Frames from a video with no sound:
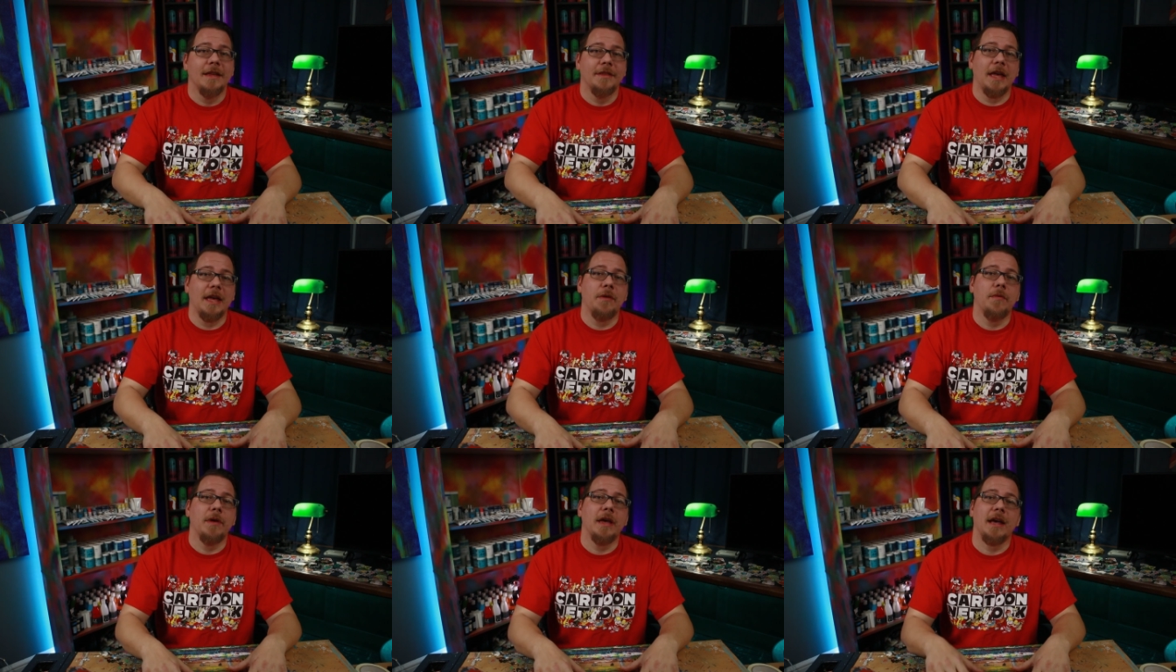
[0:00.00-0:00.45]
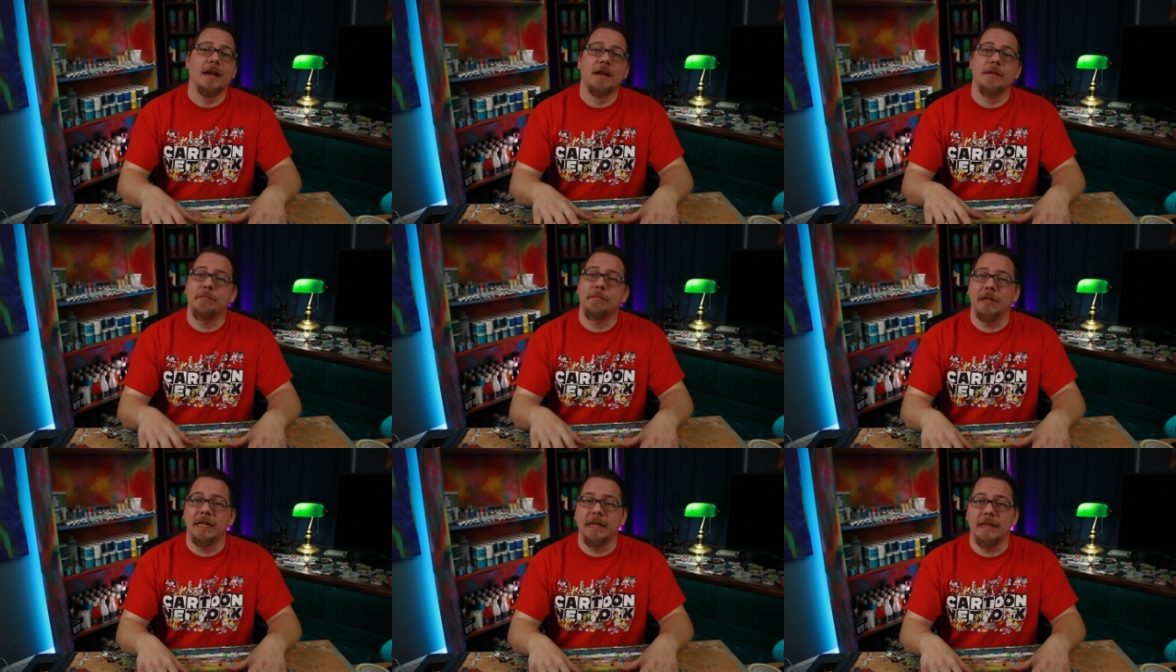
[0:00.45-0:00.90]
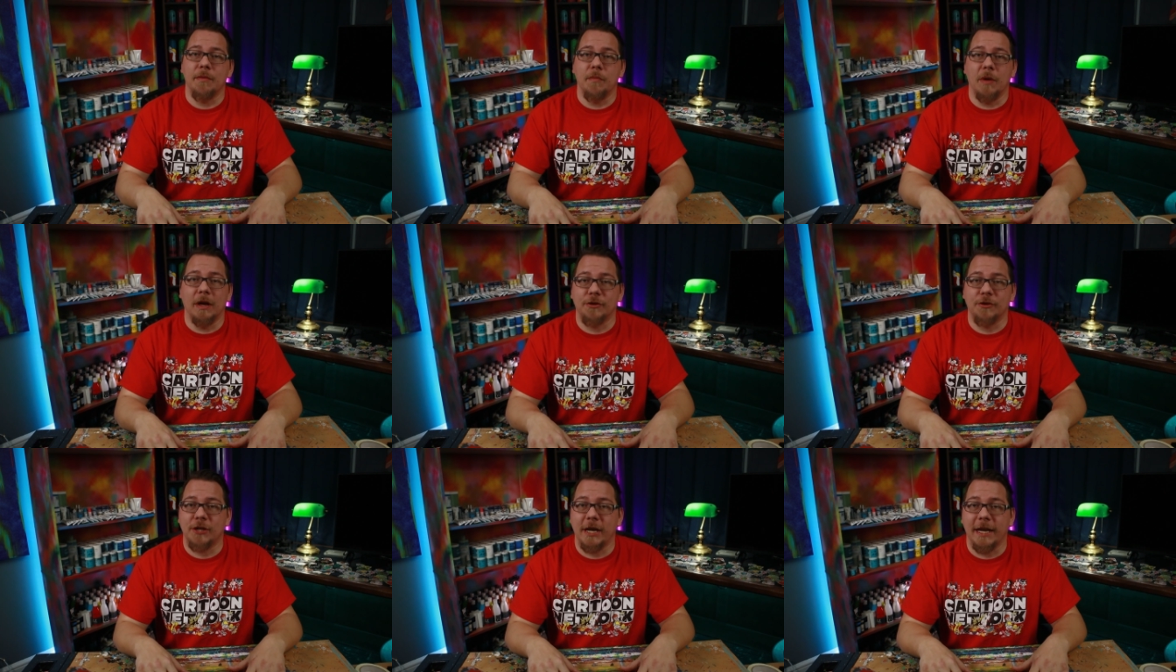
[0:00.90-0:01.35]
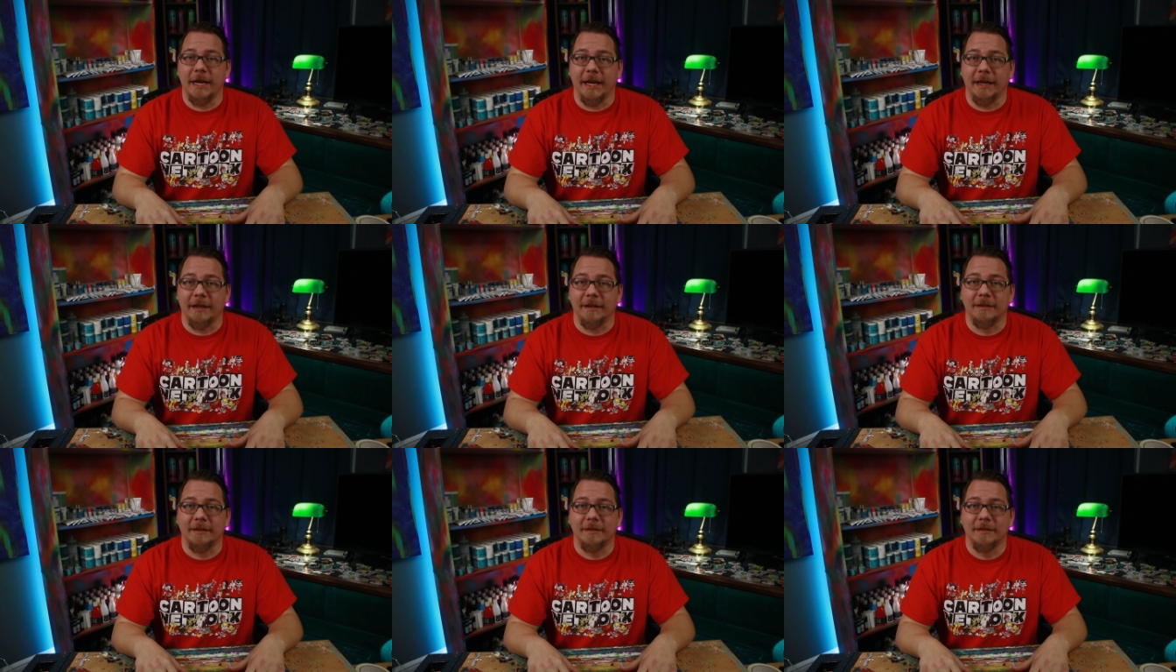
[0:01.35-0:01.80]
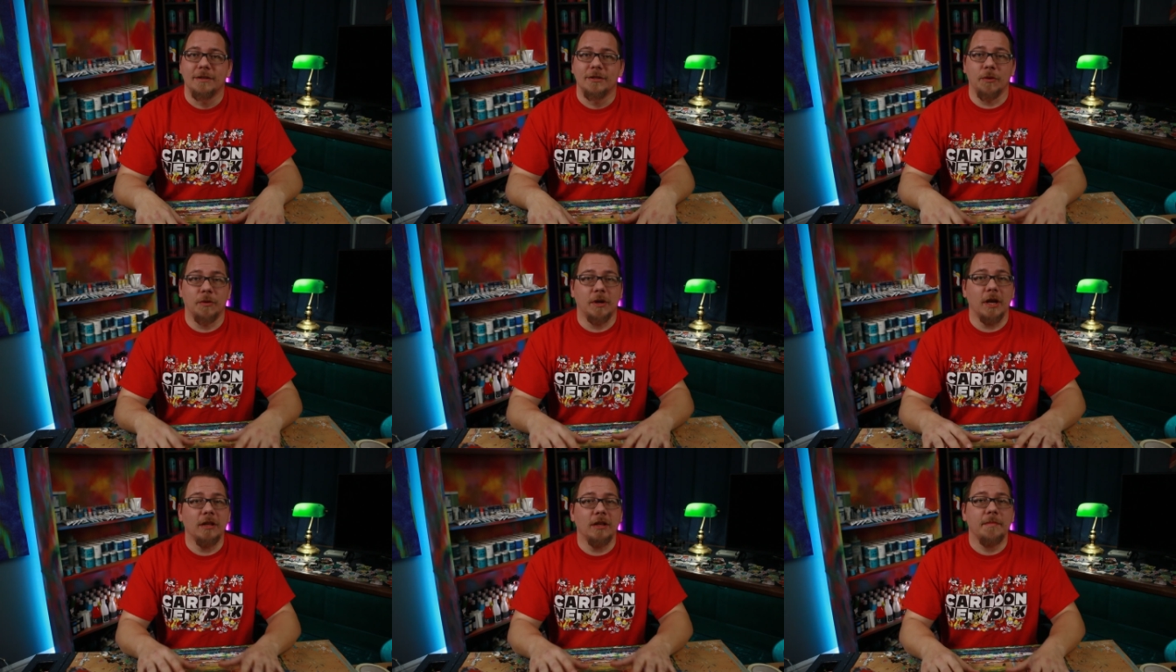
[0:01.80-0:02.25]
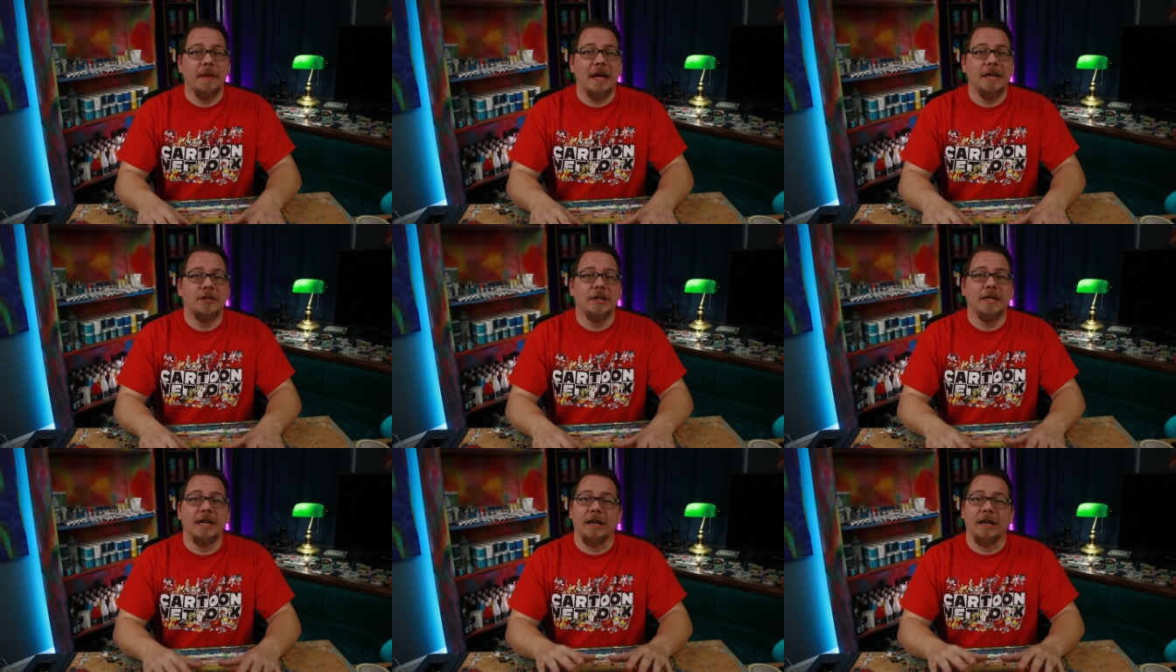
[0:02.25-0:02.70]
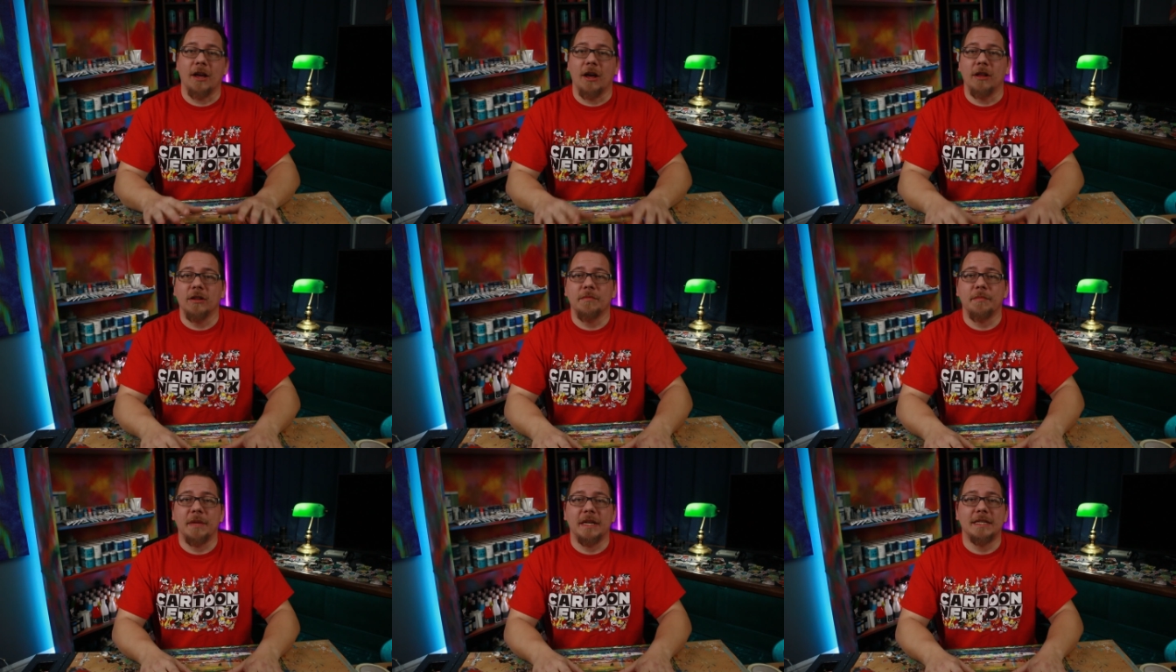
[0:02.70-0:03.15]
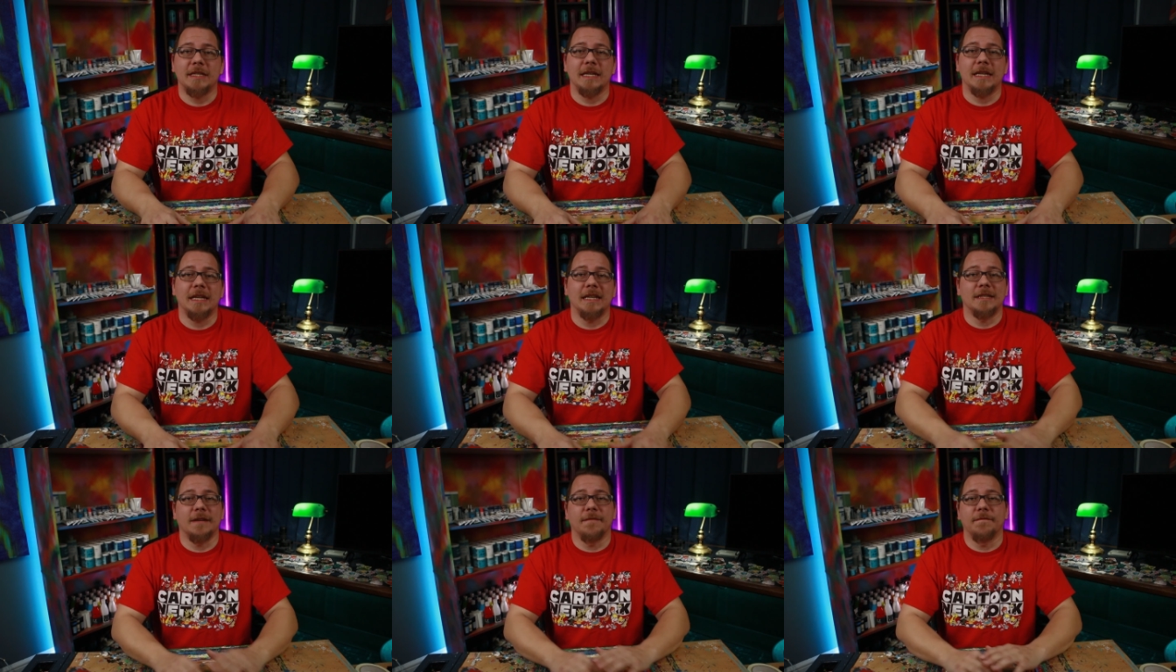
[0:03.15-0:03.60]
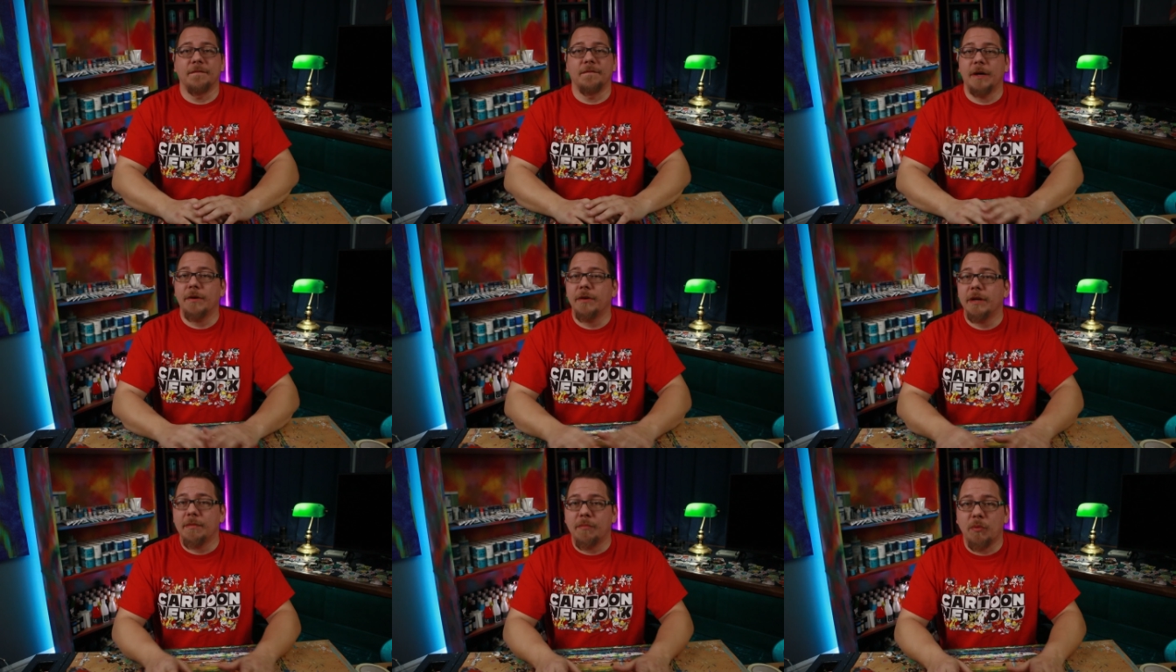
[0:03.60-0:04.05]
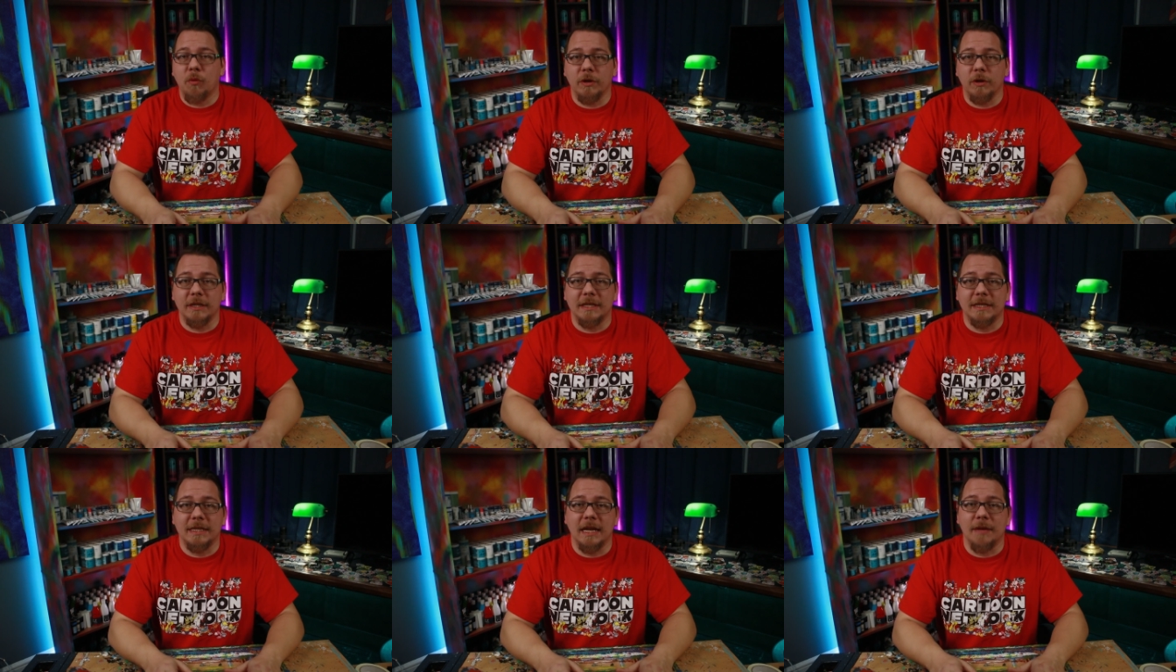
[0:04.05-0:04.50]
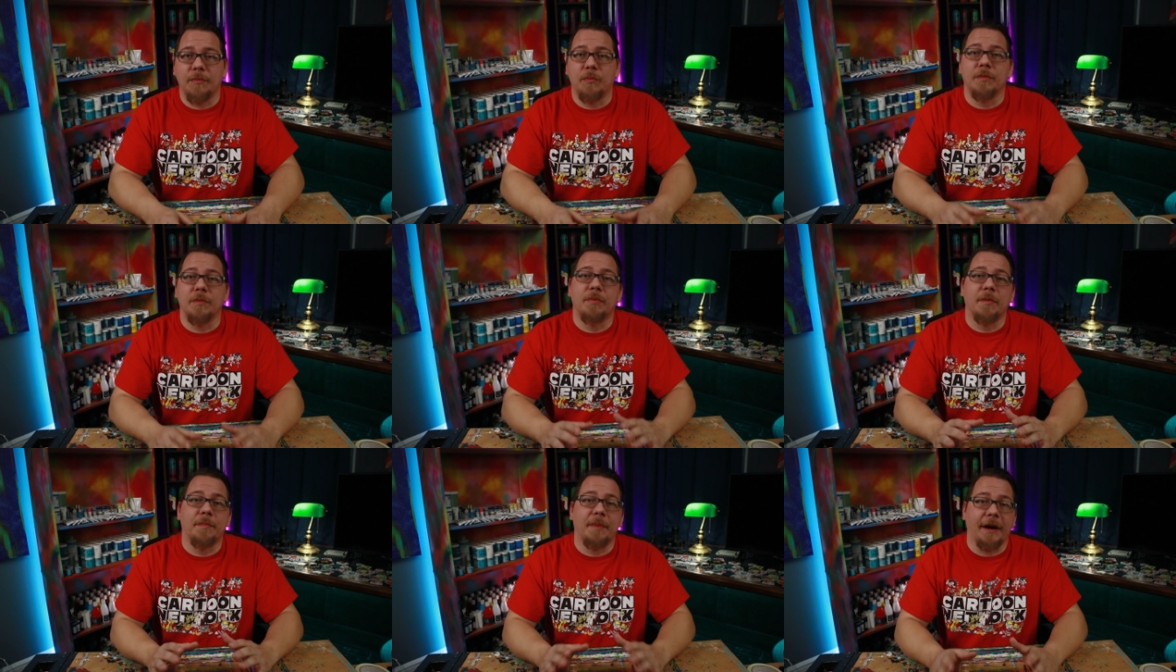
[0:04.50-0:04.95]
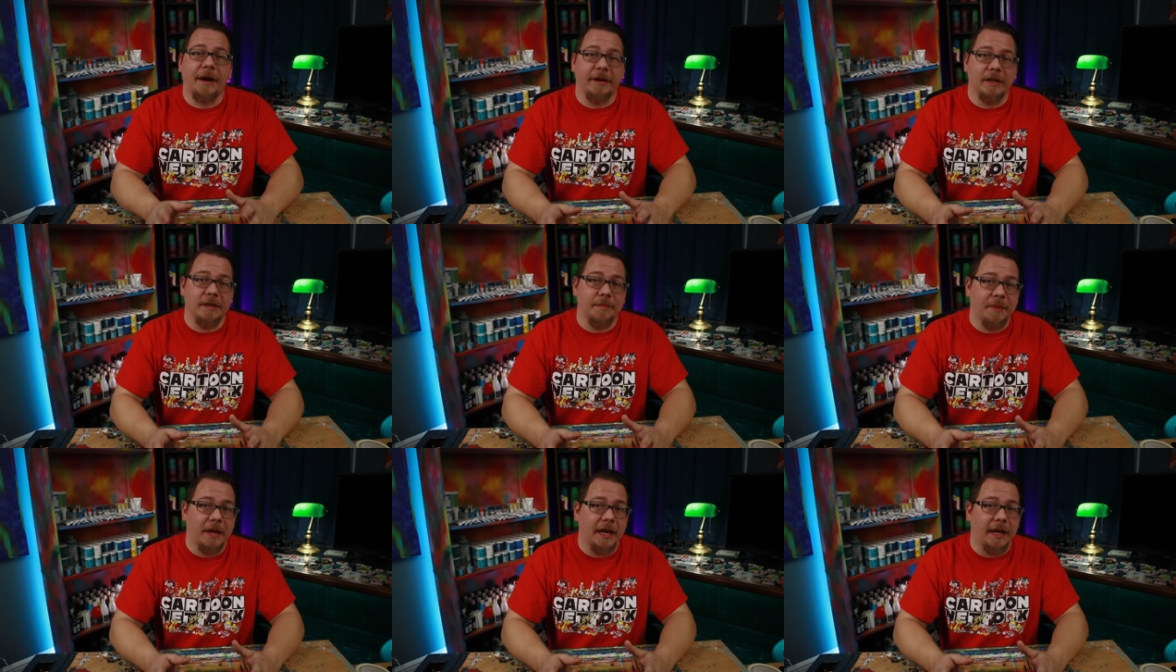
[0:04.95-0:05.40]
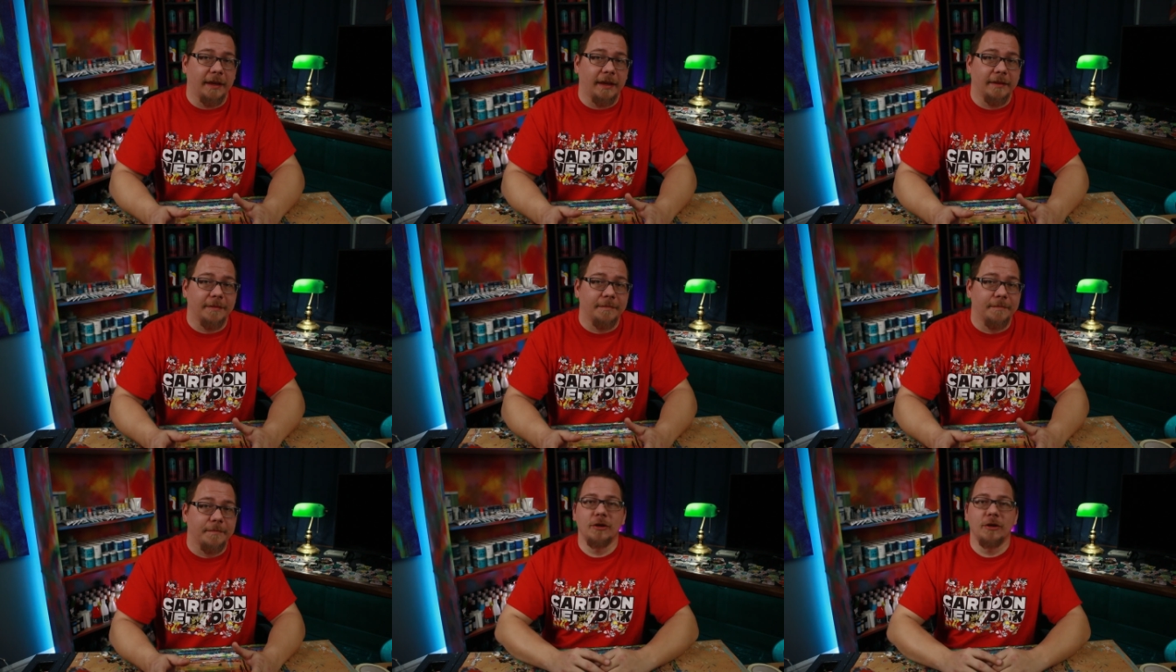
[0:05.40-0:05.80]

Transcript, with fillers: That way I can blend them while shading. So color matching and color mixing is a very important step when preparing to paint.